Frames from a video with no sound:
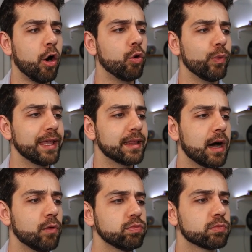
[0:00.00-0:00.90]
all the way
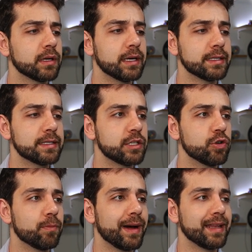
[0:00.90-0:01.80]
down
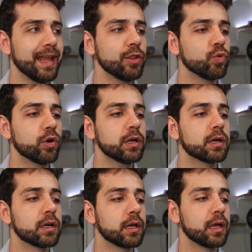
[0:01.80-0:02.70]
until my
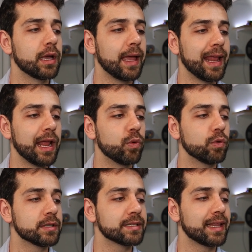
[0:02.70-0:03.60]
network, and I
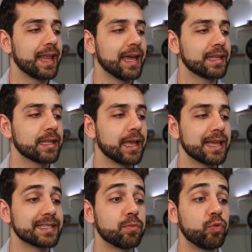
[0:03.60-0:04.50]
will select
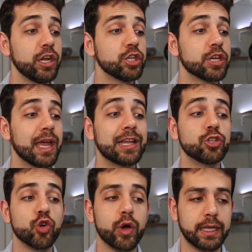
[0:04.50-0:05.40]
as a bridge
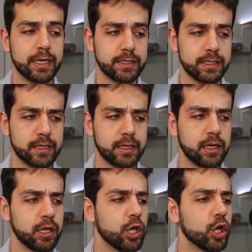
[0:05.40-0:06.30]
and join it.
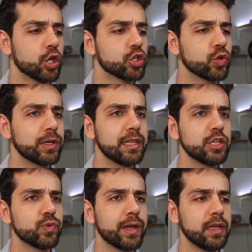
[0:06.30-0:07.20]
So in
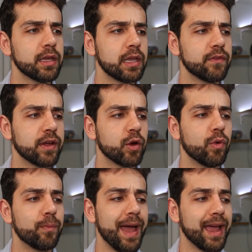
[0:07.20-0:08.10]
this way, if I
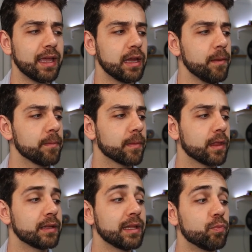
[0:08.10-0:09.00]
go back here,
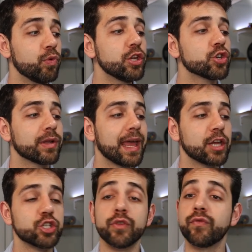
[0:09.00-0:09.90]
the bridge
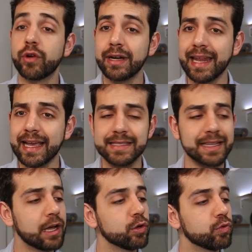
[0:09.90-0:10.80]
connection for the
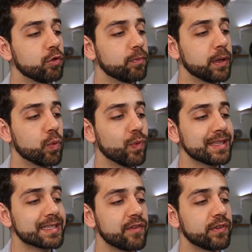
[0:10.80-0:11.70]
Nextcloud will be
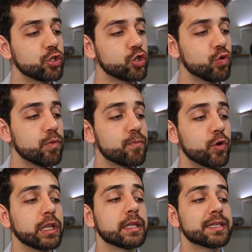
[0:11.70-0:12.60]

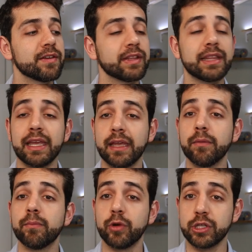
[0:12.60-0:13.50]

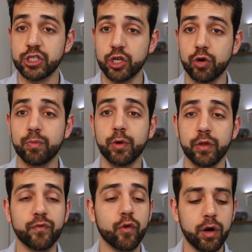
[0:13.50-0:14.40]

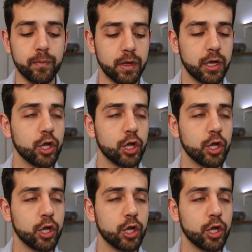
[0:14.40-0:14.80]
172.17.0.4.